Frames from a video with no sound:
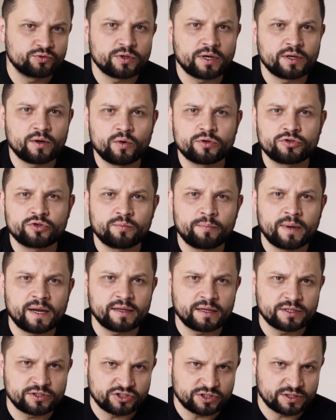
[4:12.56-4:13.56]
can also
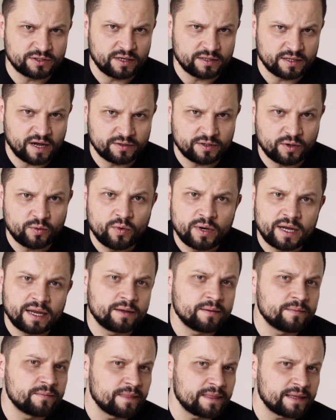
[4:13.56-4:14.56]
manage in another way.
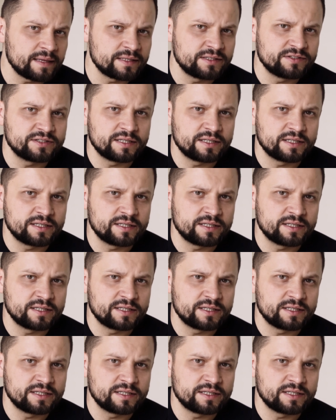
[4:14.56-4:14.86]
It is